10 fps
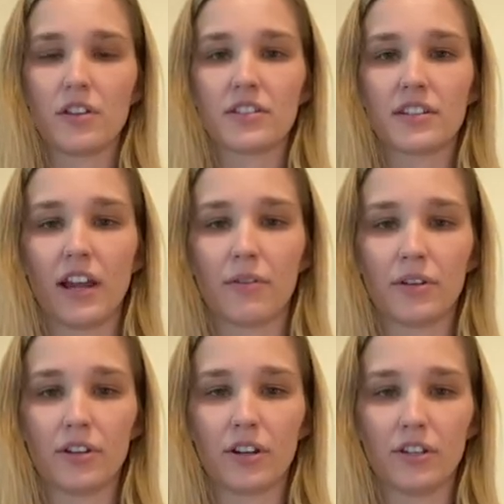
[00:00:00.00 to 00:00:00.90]
So now
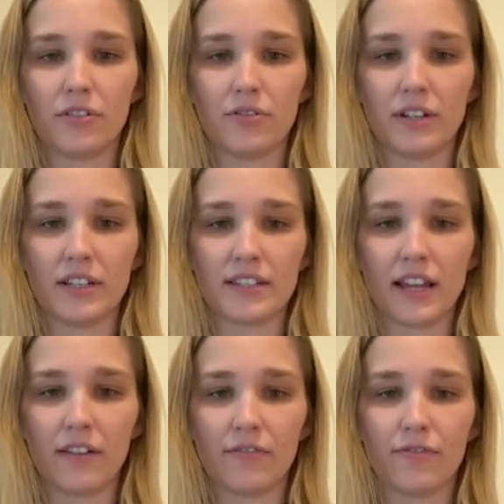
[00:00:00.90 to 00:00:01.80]
what you're going to do is
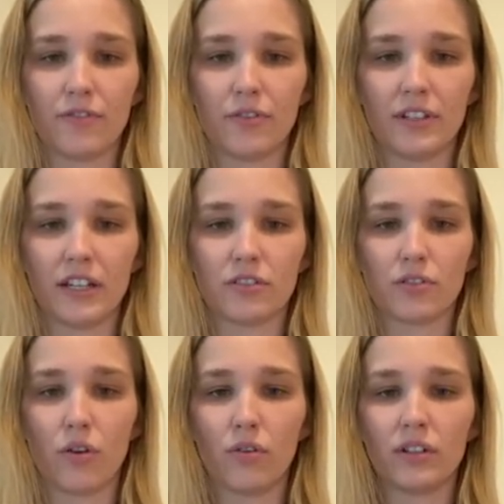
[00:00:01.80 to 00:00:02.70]
not folding
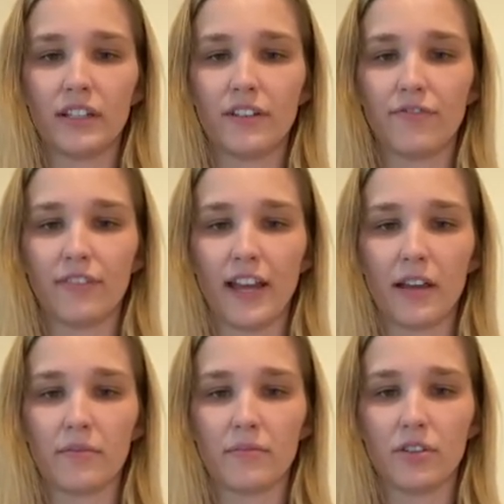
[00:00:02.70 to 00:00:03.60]
totally
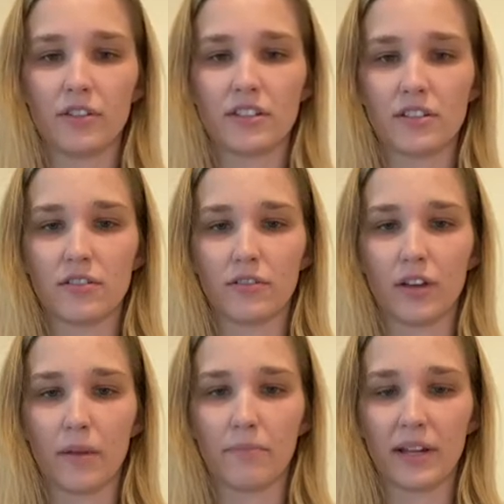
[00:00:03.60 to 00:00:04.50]
flat. You can still
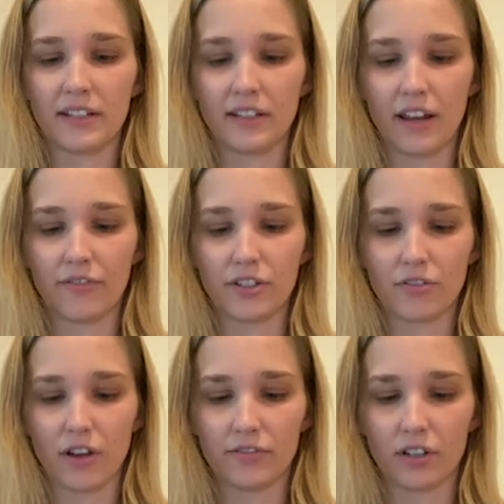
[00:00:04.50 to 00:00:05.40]
uh, bend it every
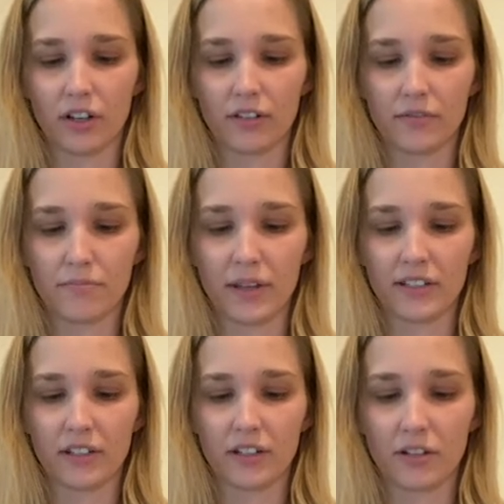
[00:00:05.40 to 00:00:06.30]
so often, or bend
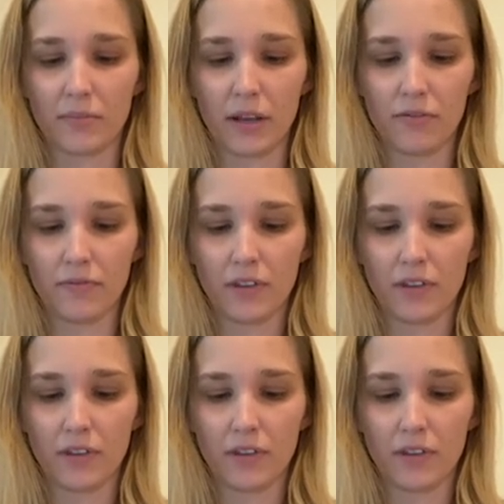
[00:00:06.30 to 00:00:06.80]
it a good amount.